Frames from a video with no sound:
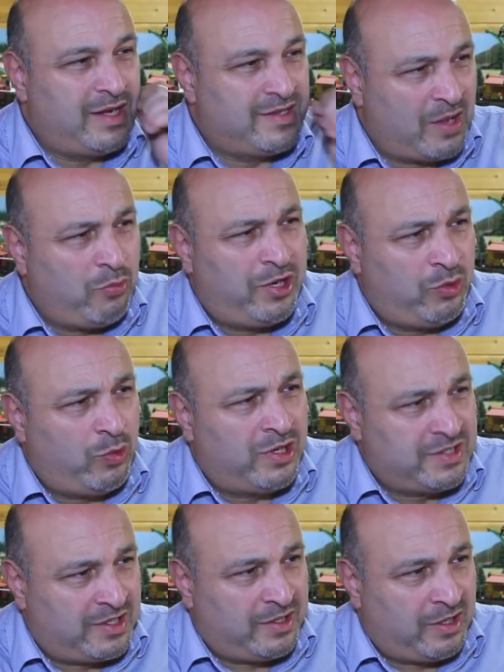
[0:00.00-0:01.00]
Is that what it
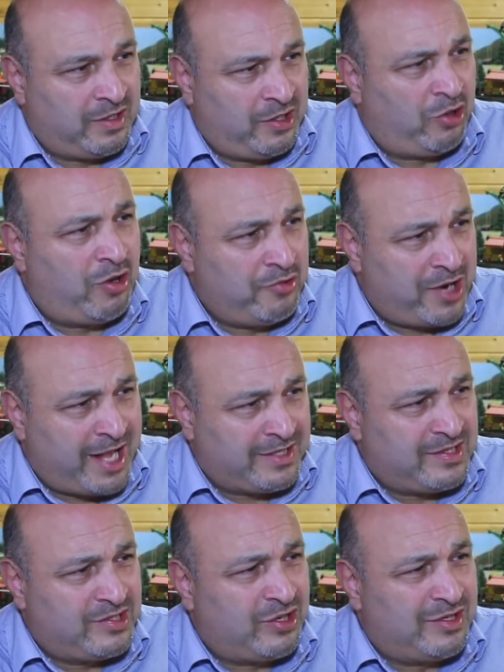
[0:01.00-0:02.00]
was? Little
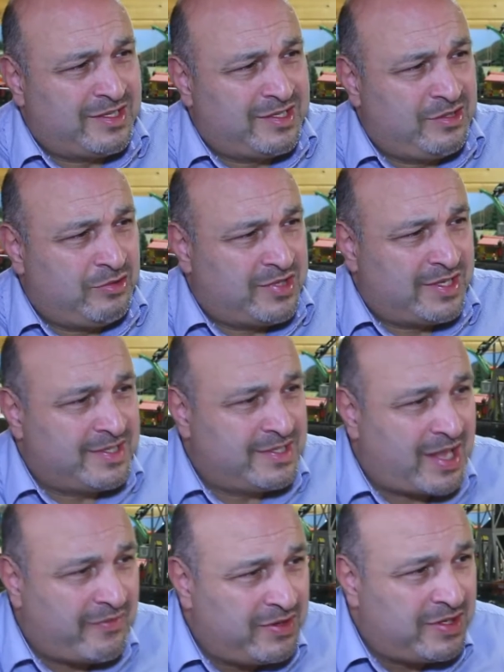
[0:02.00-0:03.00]
Onassis on, you said
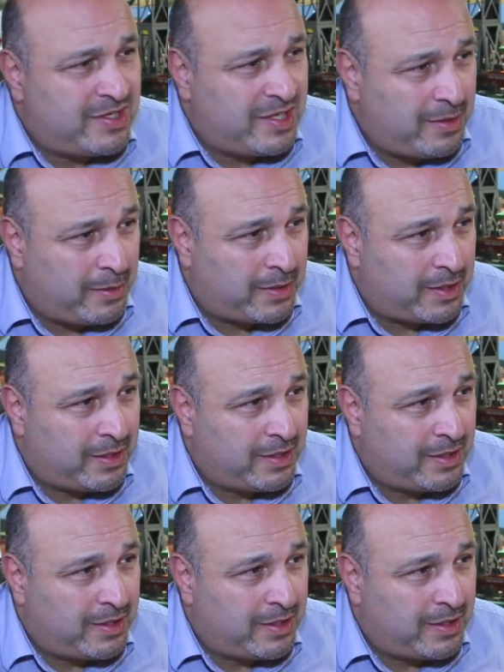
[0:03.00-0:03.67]
17th and?